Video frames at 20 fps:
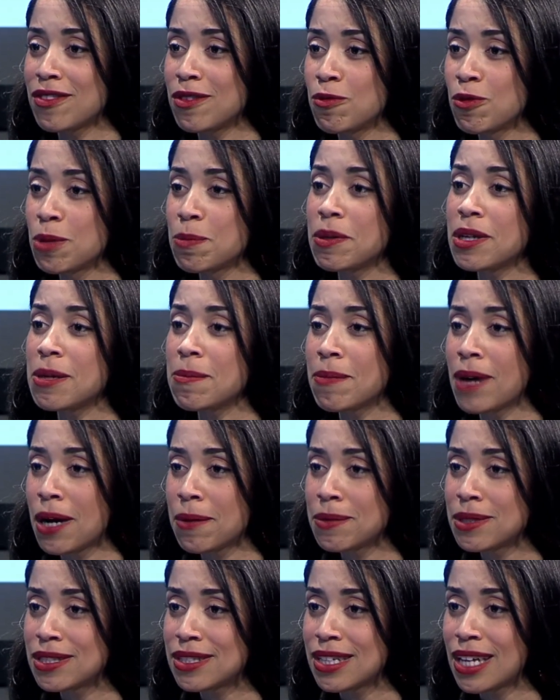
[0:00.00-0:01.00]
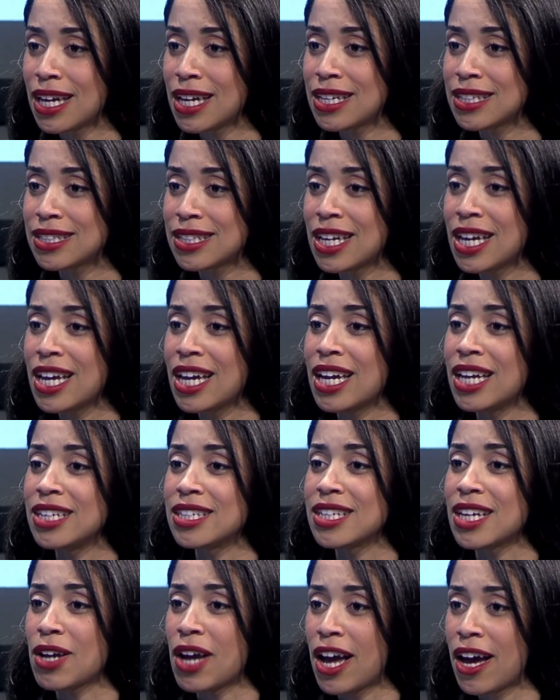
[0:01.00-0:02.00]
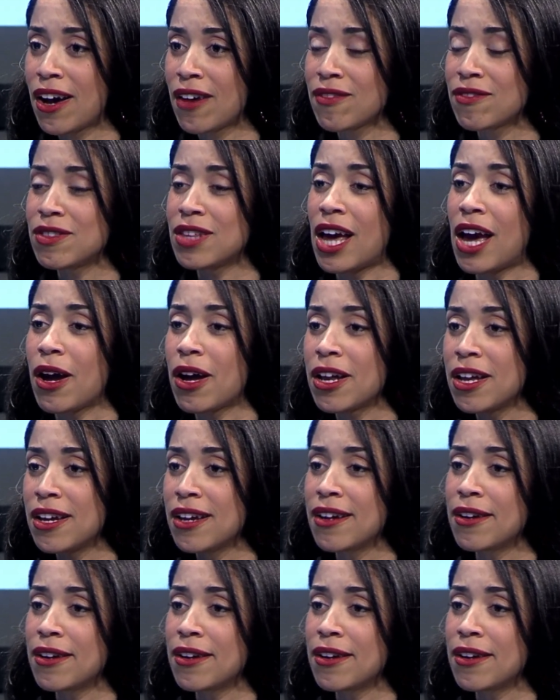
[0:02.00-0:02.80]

repeat my mistakes and to have that